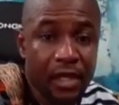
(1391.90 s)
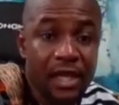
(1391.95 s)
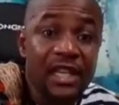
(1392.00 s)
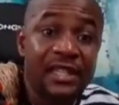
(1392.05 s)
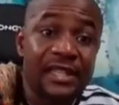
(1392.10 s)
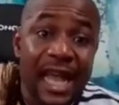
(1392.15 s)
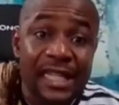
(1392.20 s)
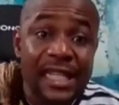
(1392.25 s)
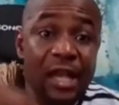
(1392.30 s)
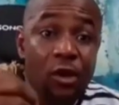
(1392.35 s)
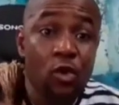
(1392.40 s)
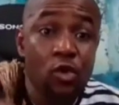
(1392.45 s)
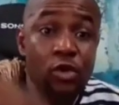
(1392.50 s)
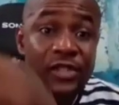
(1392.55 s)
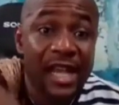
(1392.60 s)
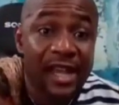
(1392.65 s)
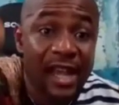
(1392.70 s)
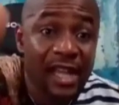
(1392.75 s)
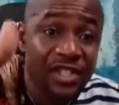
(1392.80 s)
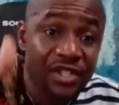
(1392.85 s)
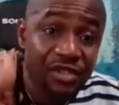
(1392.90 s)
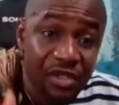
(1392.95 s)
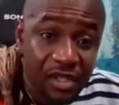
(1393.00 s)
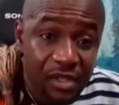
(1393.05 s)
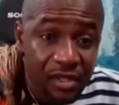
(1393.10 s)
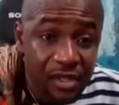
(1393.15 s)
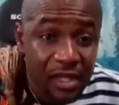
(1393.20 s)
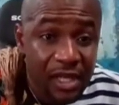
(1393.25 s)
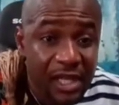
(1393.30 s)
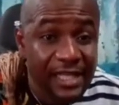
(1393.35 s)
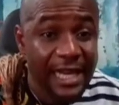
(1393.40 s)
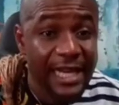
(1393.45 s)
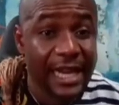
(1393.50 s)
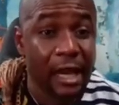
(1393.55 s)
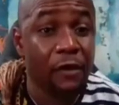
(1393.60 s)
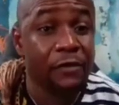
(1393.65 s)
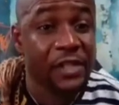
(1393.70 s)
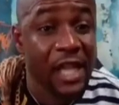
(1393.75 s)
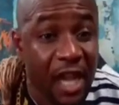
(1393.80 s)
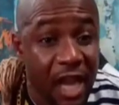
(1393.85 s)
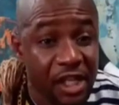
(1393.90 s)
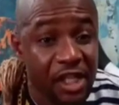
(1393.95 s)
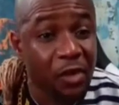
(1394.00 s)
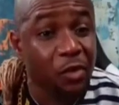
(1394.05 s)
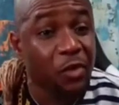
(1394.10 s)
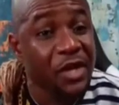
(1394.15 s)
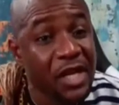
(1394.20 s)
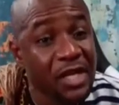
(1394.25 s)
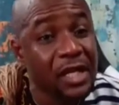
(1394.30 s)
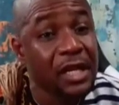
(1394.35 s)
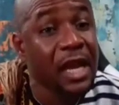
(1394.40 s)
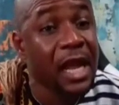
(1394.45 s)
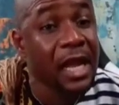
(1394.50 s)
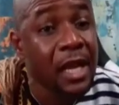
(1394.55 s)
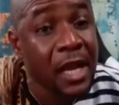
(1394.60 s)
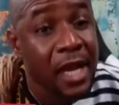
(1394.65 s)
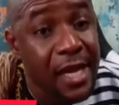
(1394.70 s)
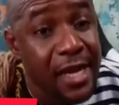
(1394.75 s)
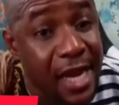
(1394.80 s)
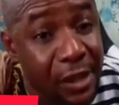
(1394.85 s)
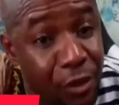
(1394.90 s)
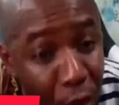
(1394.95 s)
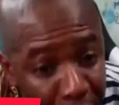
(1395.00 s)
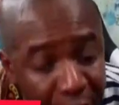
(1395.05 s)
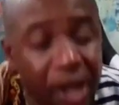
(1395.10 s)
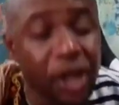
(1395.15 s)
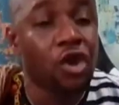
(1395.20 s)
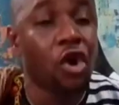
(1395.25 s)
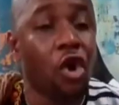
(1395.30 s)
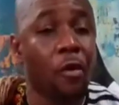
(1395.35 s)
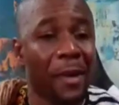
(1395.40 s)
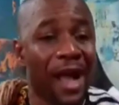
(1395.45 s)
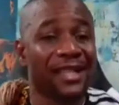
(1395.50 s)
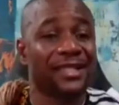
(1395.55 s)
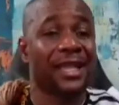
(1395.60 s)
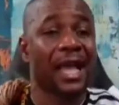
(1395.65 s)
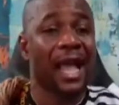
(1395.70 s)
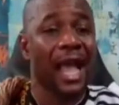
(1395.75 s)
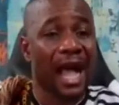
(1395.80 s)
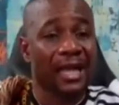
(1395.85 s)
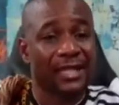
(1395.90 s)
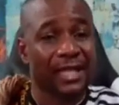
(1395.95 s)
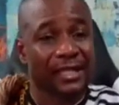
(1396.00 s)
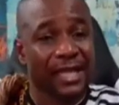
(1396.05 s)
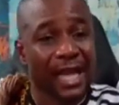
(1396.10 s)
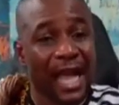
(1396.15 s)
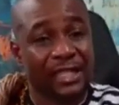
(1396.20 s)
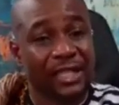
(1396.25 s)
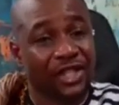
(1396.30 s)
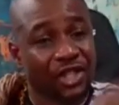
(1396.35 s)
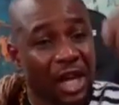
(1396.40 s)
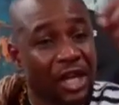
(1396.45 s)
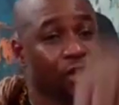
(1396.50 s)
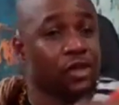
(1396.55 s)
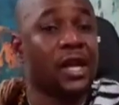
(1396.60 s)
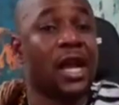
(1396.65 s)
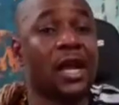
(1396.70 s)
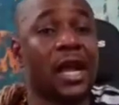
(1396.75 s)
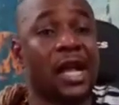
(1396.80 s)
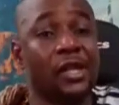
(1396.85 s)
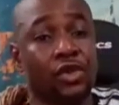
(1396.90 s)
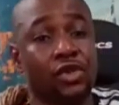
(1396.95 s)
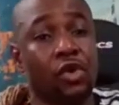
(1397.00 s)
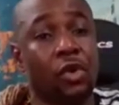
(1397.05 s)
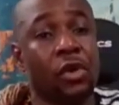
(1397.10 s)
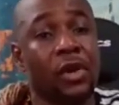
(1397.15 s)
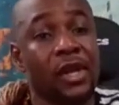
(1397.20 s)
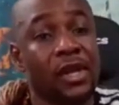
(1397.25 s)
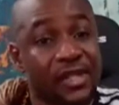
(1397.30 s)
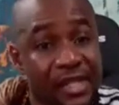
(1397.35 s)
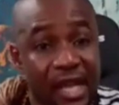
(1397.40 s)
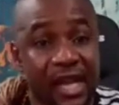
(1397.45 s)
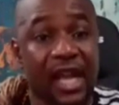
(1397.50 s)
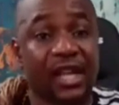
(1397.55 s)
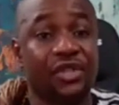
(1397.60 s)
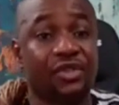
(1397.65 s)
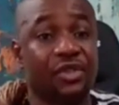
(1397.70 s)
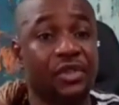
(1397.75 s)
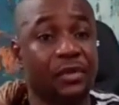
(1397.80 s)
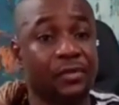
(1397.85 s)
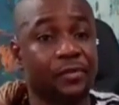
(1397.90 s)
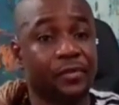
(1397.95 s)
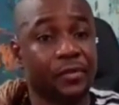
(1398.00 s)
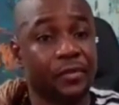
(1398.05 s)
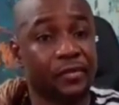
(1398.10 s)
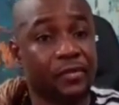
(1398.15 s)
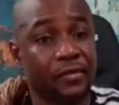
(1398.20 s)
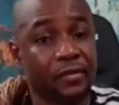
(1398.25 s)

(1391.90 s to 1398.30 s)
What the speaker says: Is that a good secretary? Is that the kind of secretary we need in a dog kingdom as a traditional council secretary?